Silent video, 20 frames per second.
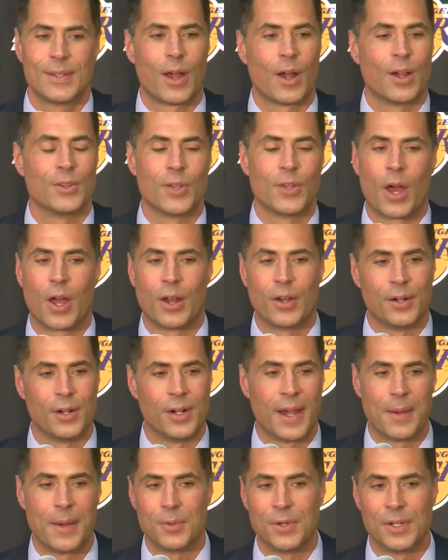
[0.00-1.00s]
our
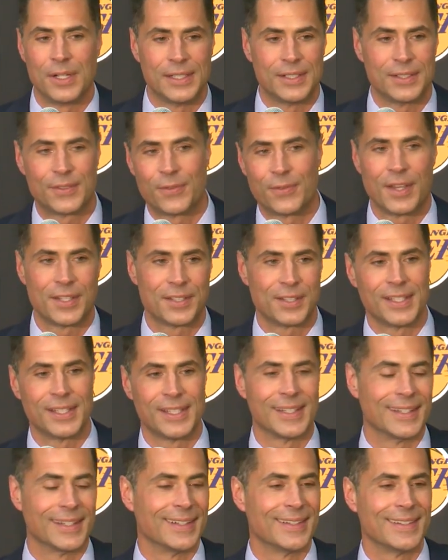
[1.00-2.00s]
daughter, Emery, is fussy
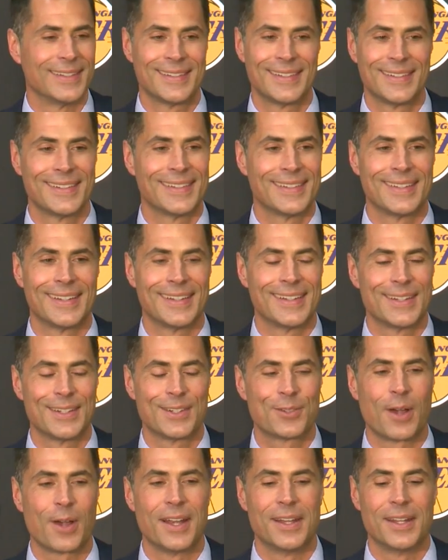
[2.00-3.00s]
and
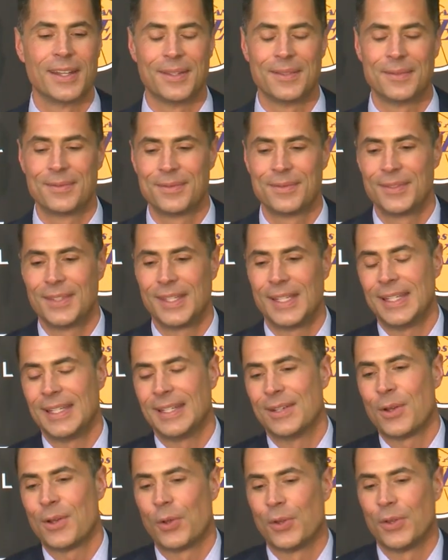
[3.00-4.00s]
trying to eat
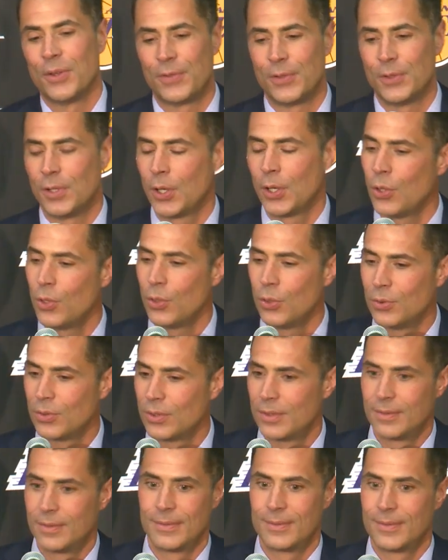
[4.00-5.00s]
and hold the food.
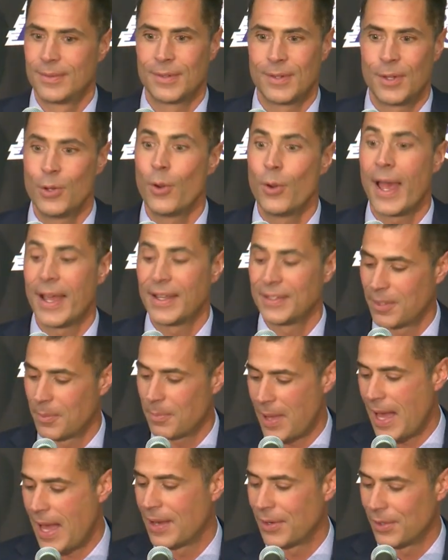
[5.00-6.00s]
Who has the
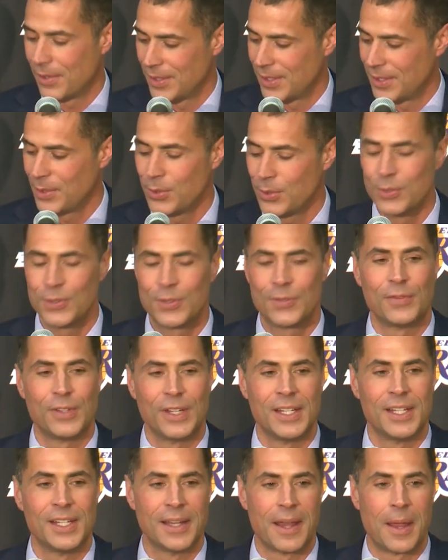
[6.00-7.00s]
bottle and who's
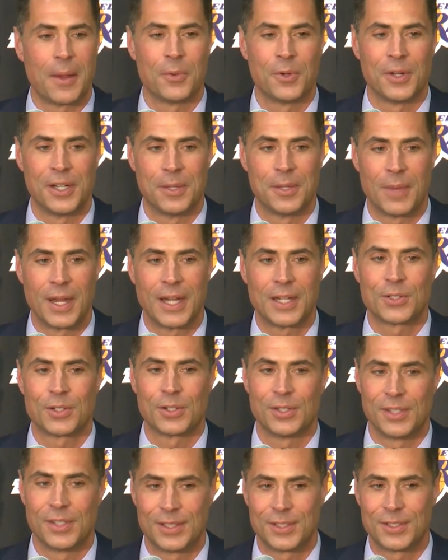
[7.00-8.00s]
feeding Emery to make
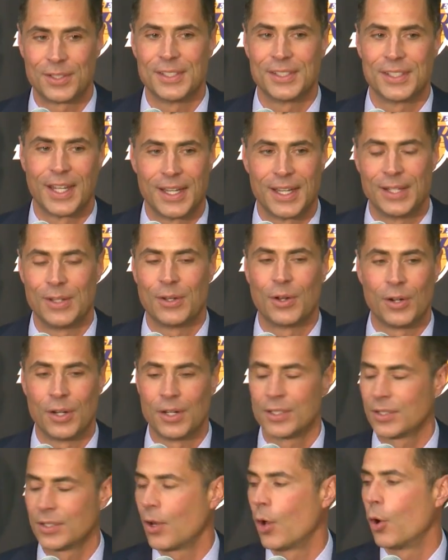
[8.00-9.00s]
sure that she's getting
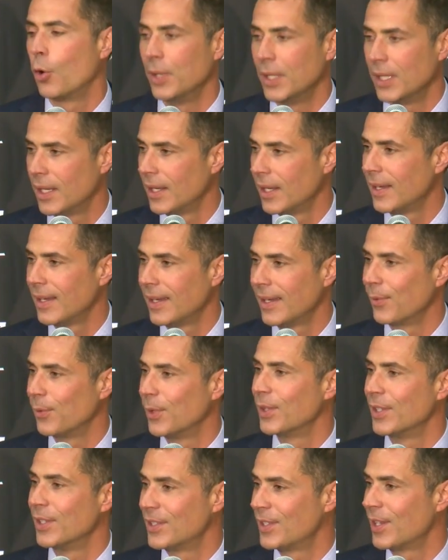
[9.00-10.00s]
nourished? Kobe,
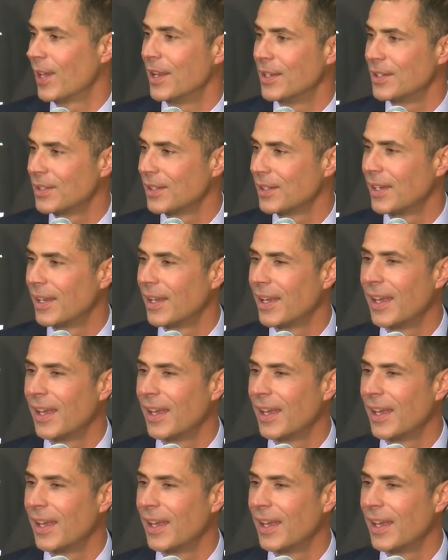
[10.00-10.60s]
with his touch.